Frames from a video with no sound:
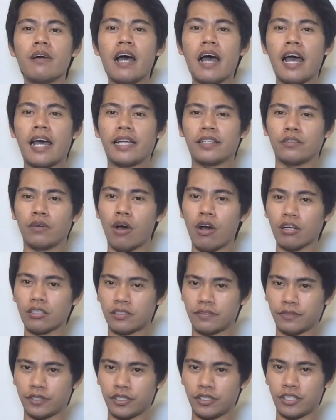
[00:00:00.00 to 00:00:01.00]
at
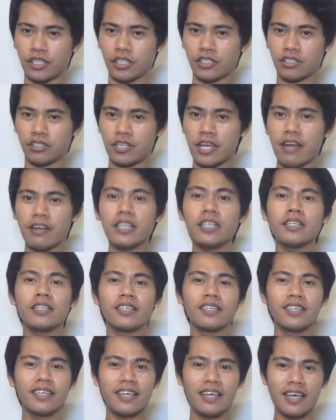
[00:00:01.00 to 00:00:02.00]
Oxford Dictionary,
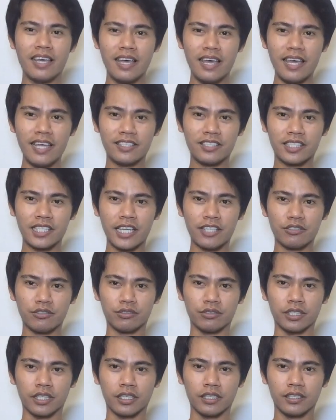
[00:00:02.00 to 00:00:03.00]

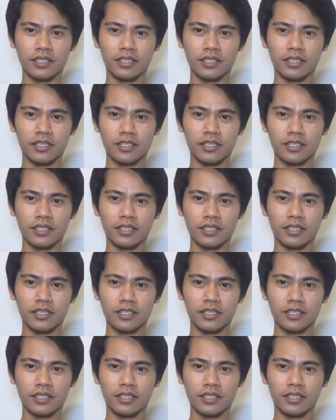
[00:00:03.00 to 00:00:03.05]
etc.